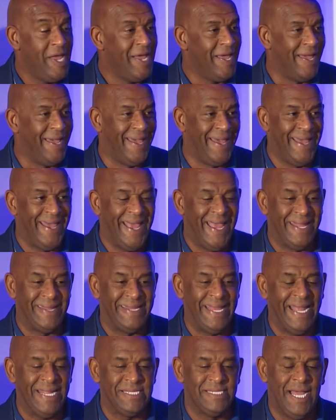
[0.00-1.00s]
At
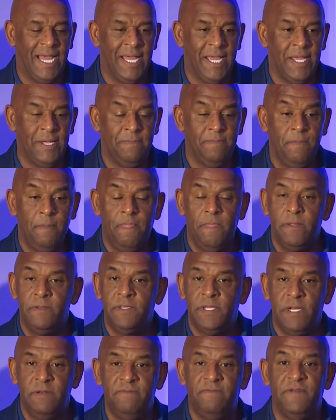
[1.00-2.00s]
that time,
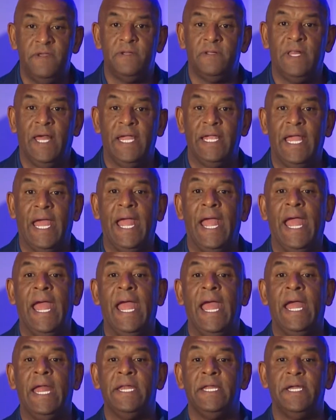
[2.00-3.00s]
didn't feel like I
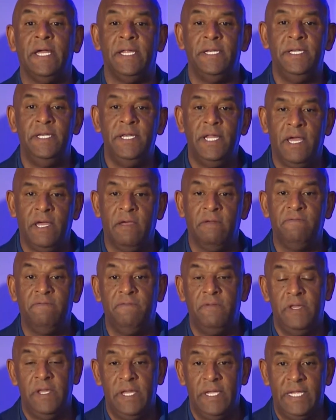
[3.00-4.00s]
had enough
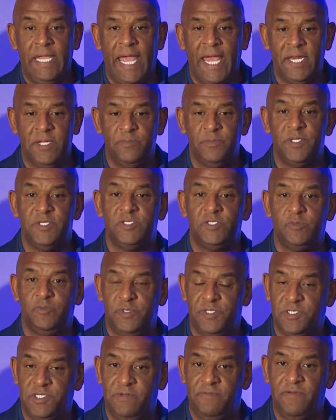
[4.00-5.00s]

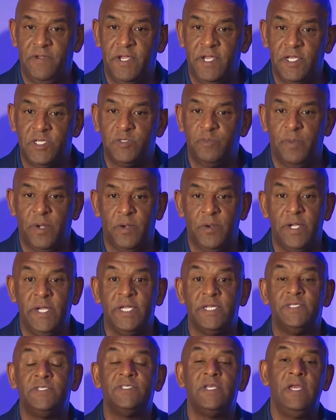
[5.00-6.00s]
cannabis-specific
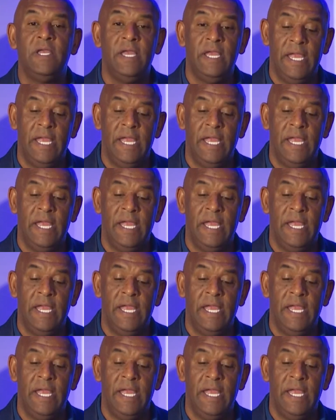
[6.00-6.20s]
experience,